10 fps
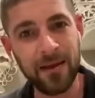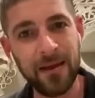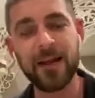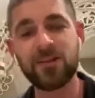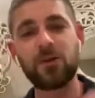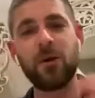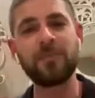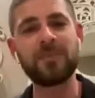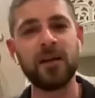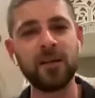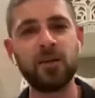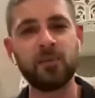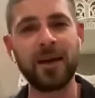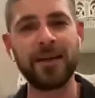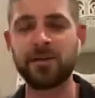And so I'm telling you
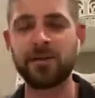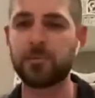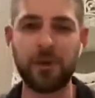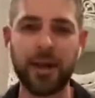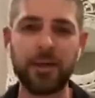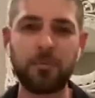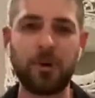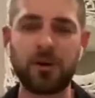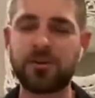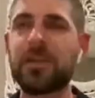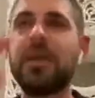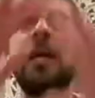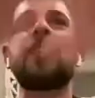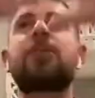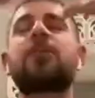right now, as a brand new person,
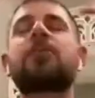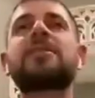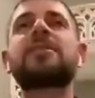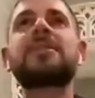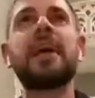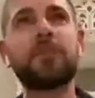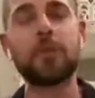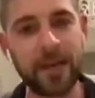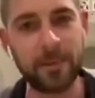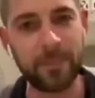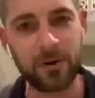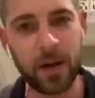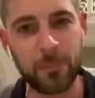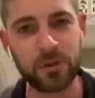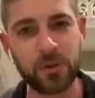there has never been a better
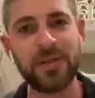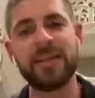opportunity.